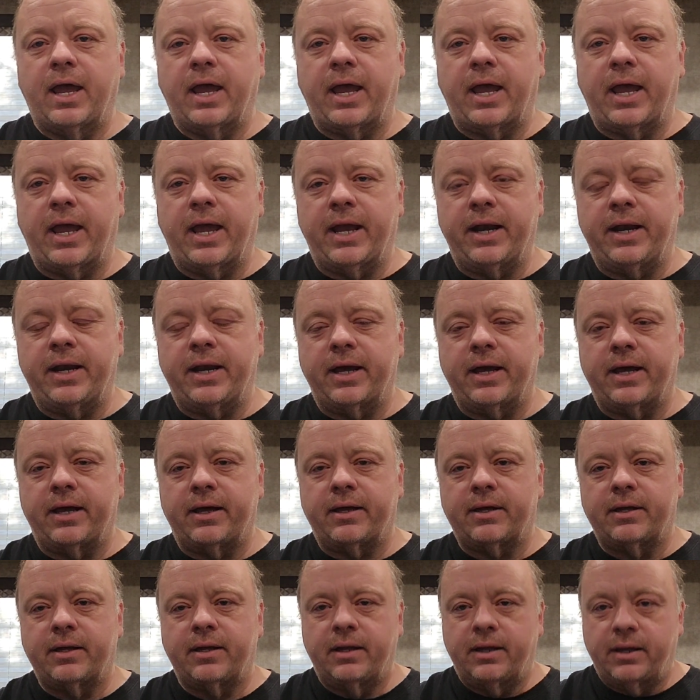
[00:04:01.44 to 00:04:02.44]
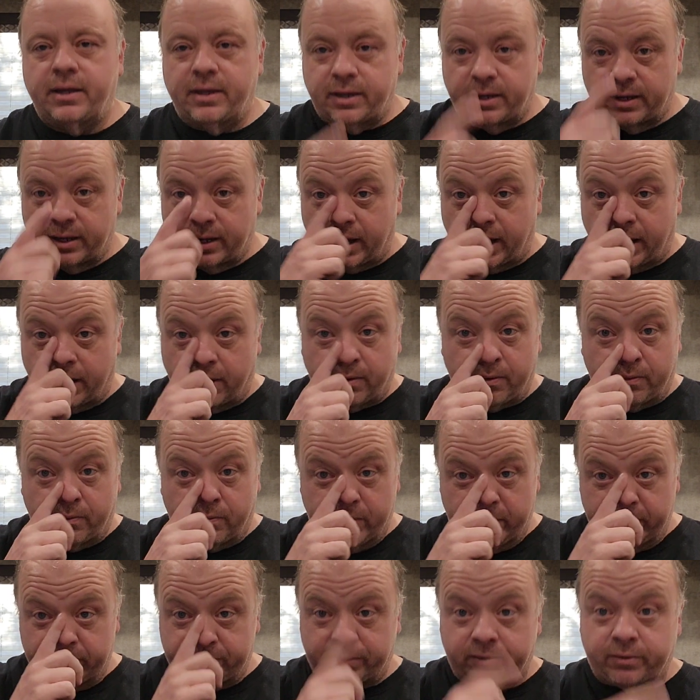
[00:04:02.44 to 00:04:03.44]
and I
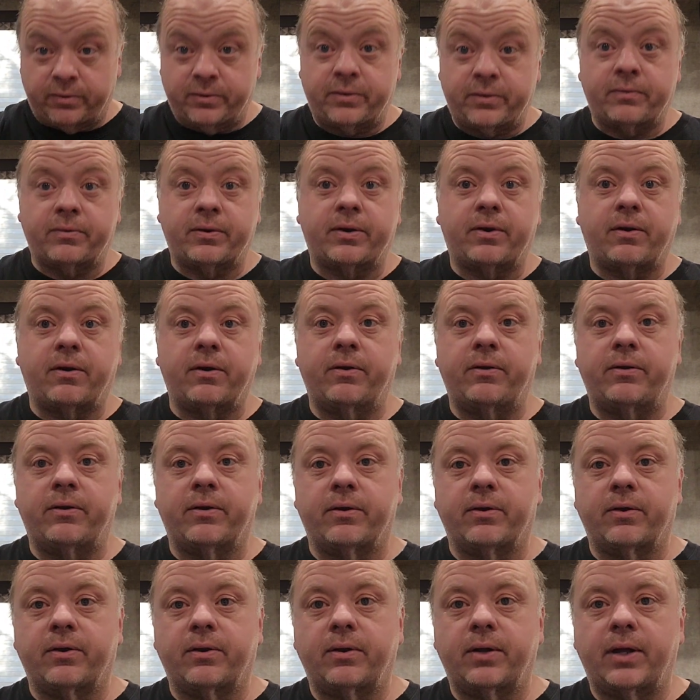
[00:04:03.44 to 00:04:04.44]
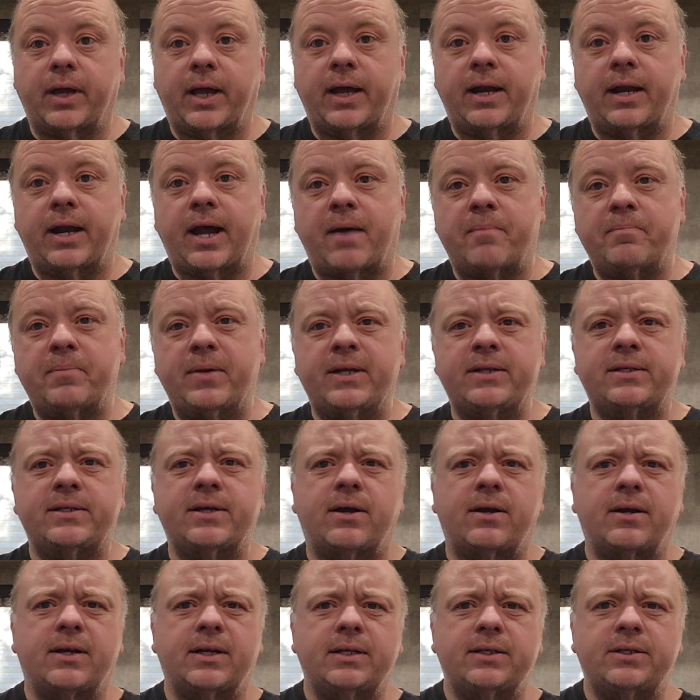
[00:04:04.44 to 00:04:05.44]
went through the recruiter. And I've been
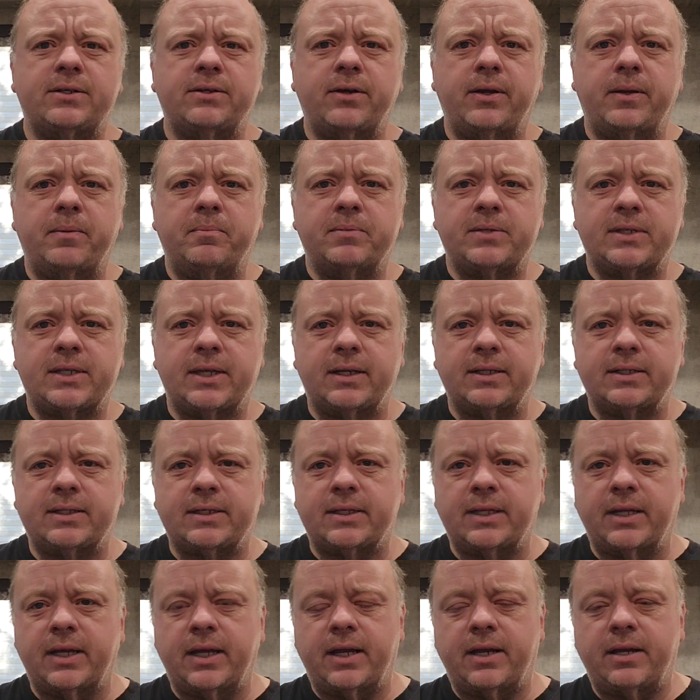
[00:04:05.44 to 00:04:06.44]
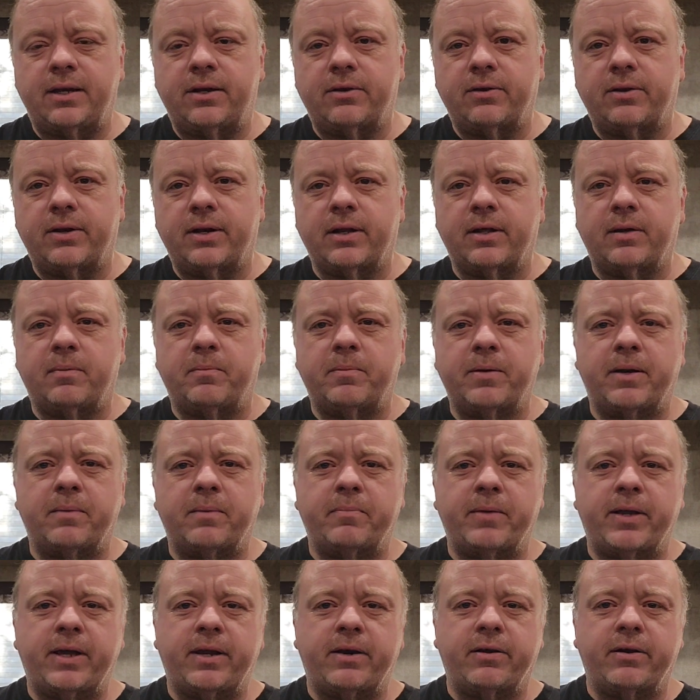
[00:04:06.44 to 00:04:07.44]
talking to him since then, doing a little bit
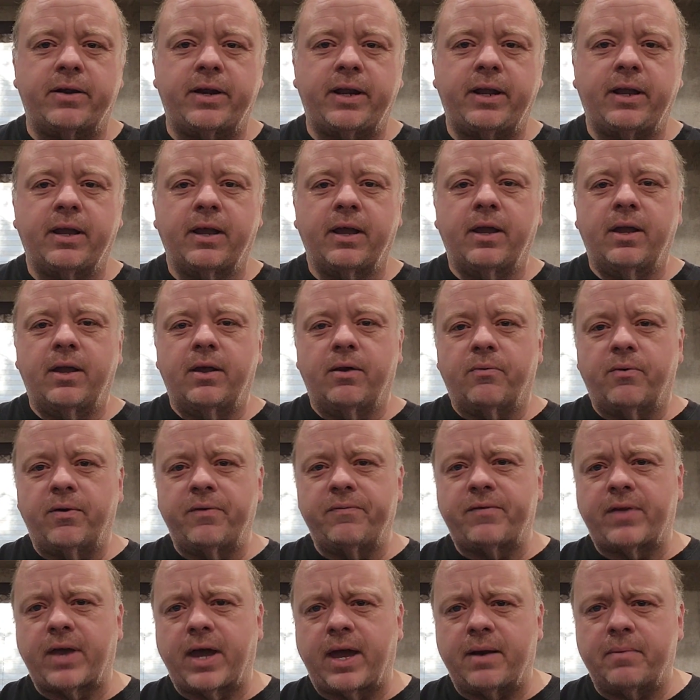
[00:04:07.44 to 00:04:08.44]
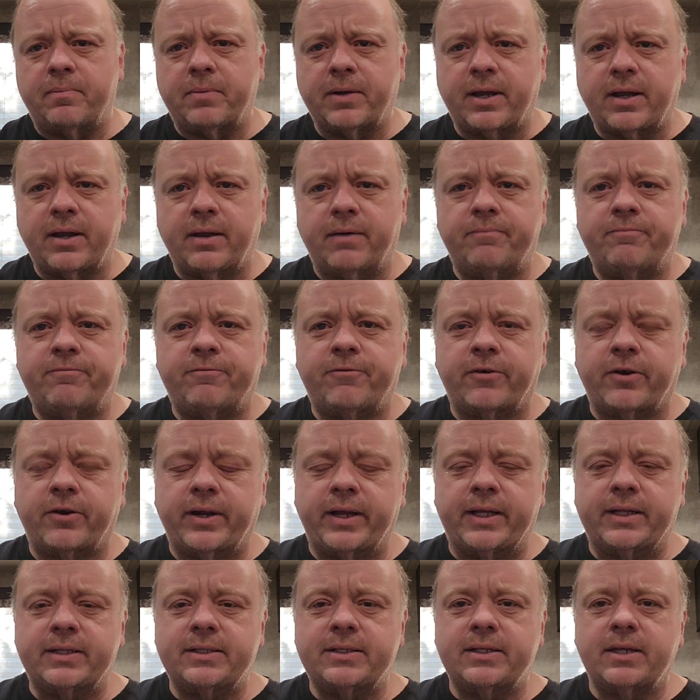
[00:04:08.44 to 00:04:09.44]
of mentoring. We've kind of become
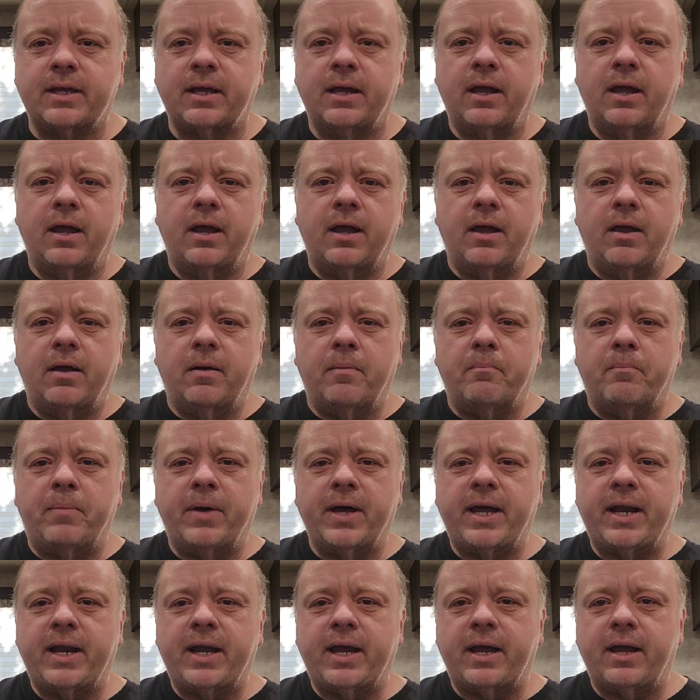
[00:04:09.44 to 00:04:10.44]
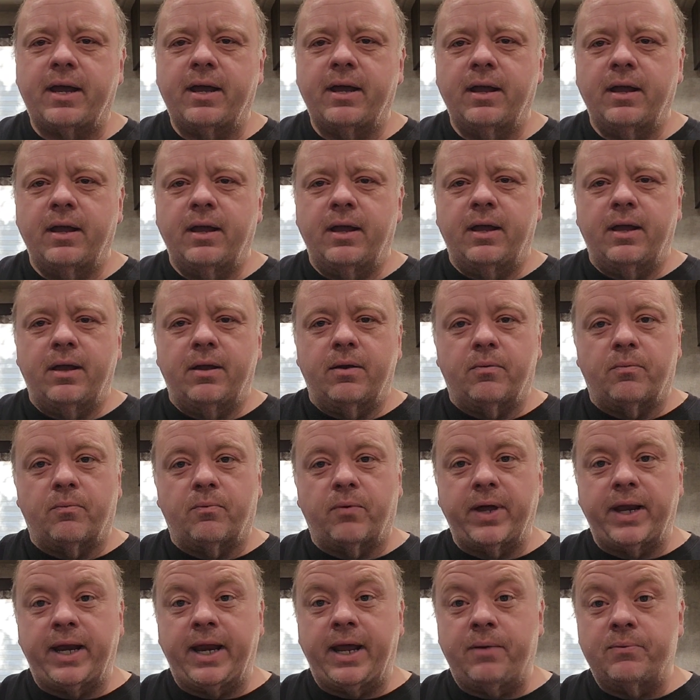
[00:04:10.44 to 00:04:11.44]
friends. But
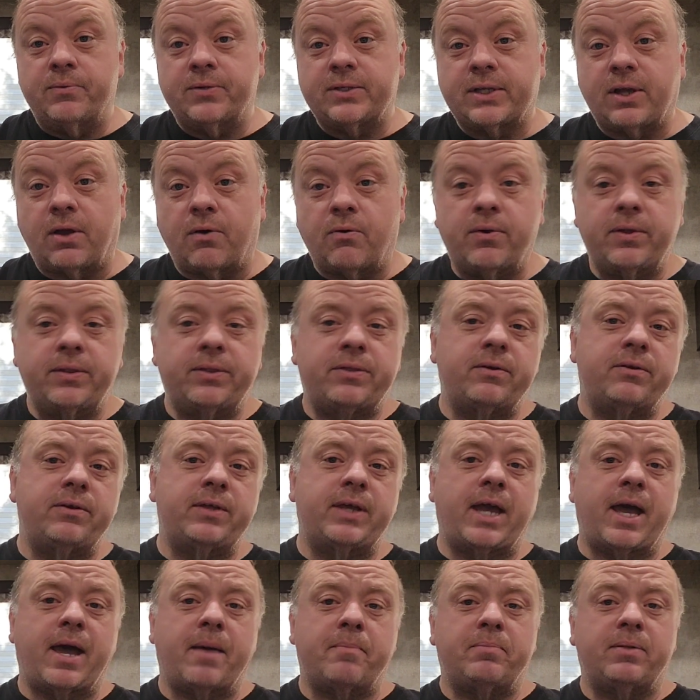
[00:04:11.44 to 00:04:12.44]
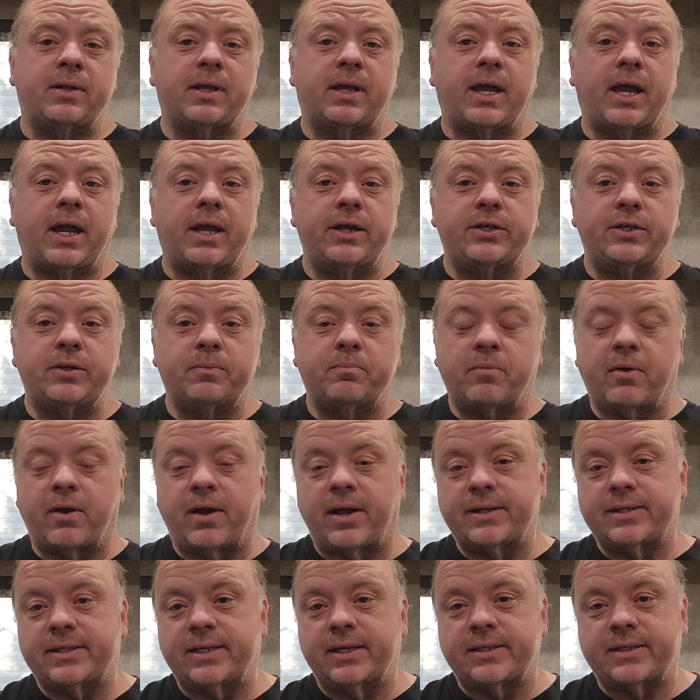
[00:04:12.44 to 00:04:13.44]
when he was going through the application
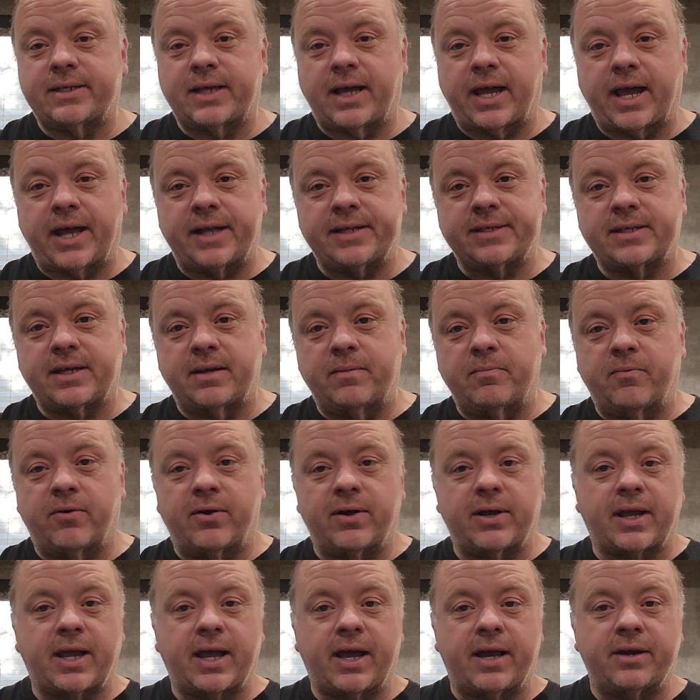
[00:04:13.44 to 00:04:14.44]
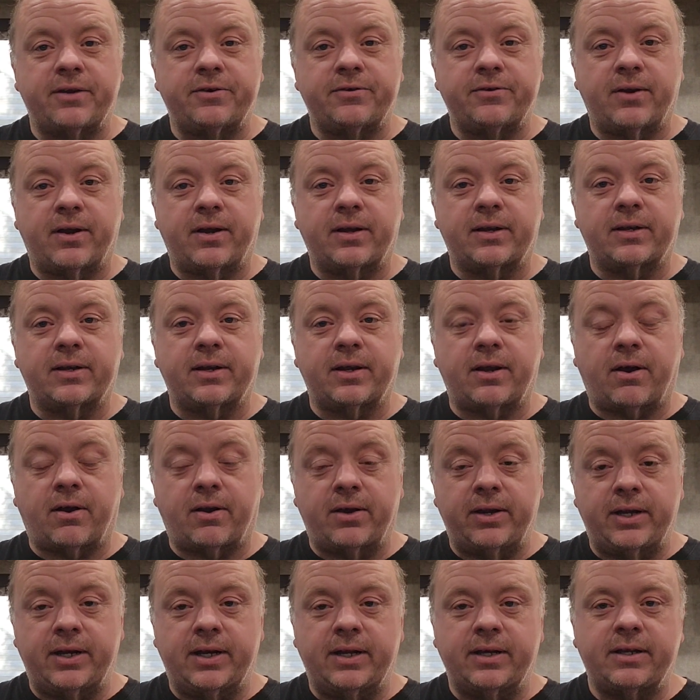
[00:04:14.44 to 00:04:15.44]
process, I asked him, what kind of truck
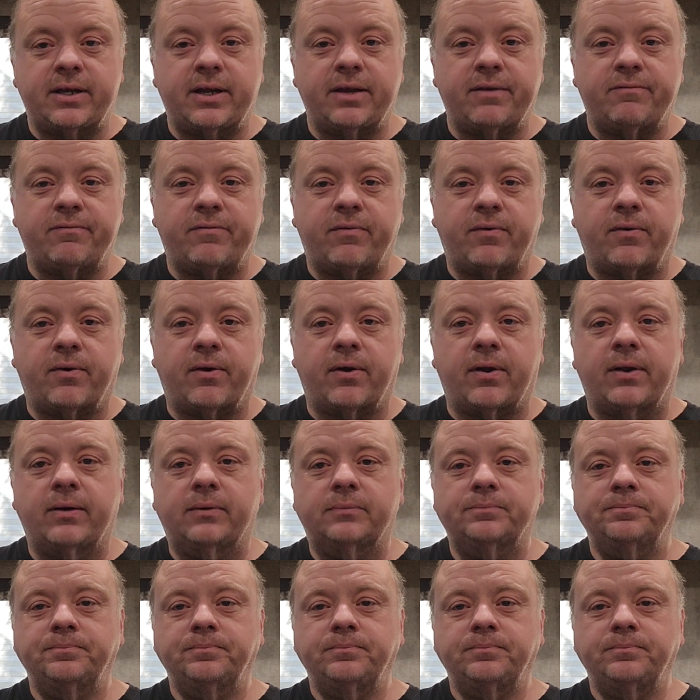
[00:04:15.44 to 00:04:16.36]
are you looking for?